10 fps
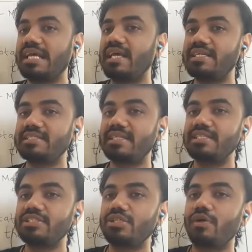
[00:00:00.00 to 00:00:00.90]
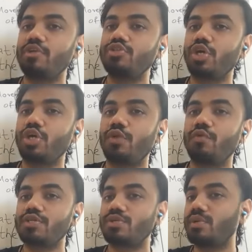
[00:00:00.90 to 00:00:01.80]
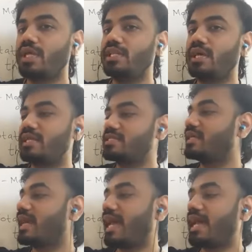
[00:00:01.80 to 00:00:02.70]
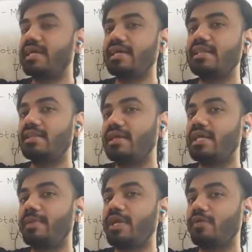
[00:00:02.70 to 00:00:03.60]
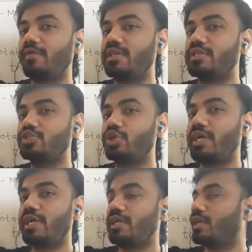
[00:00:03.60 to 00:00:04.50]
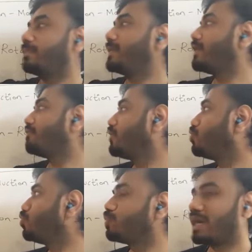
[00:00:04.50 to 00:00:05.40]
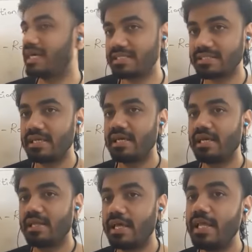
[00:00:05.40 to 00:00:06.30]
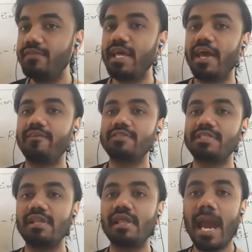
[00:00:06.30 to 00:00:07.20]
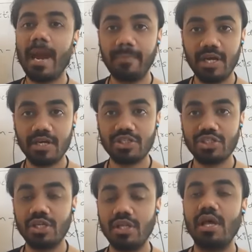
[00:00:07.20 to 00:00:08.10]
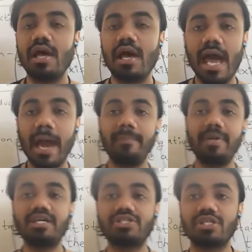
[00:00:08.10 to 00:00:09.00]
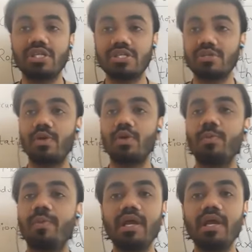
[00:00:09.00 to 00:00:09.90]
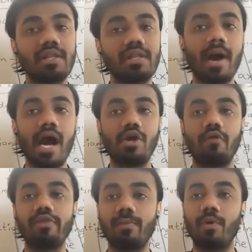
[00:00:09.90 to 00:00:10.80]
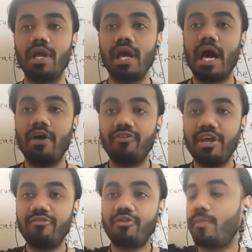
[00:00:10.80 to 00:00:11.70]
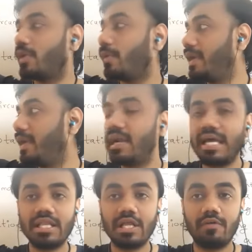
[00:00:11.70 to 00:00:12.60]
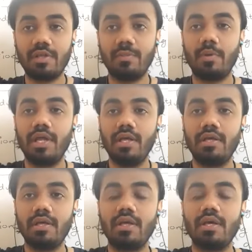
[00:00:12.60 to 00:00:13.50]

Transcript: Extension of the joint was to increase the angle in between the joint, between two parts. Then we have seen abduction. Abduction is to bring the part of the body away from the midline of the body.